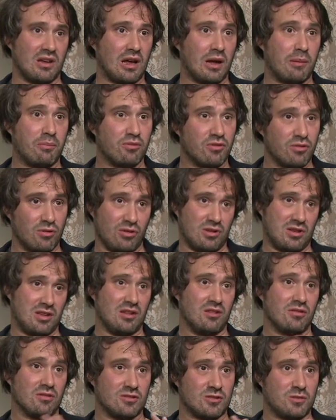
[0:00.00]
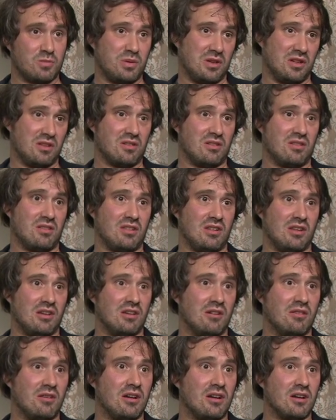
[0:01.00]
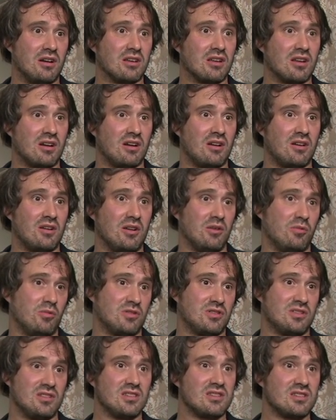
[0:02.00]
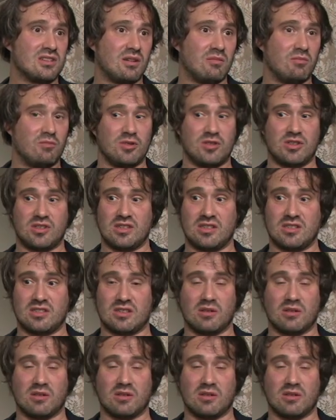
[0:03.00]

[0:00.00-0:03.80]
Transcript: absolutely don't spit on the Hollywood system, which is